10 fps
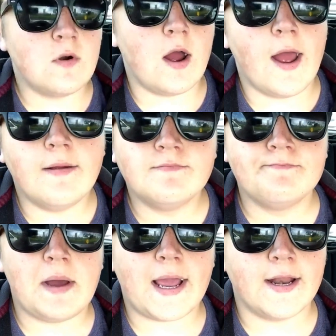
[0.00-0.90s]
Right,
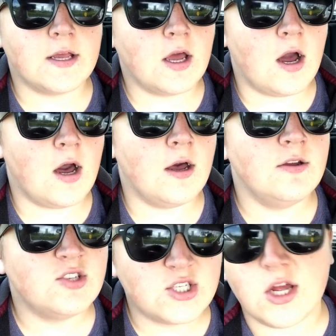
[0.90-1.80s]
I'm back in the car,
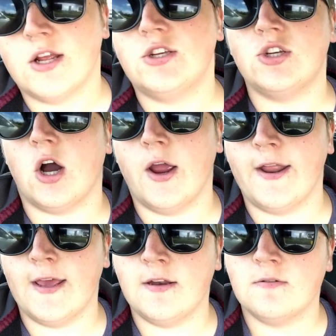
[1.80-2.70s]
sun is
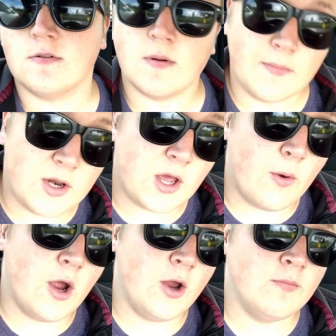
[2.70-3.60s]
shining, I'm gonna go
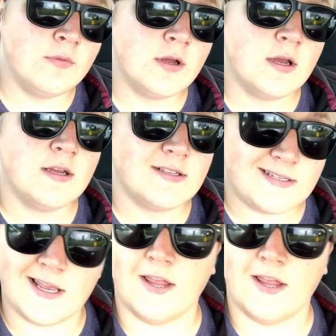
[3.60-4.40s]
home, sit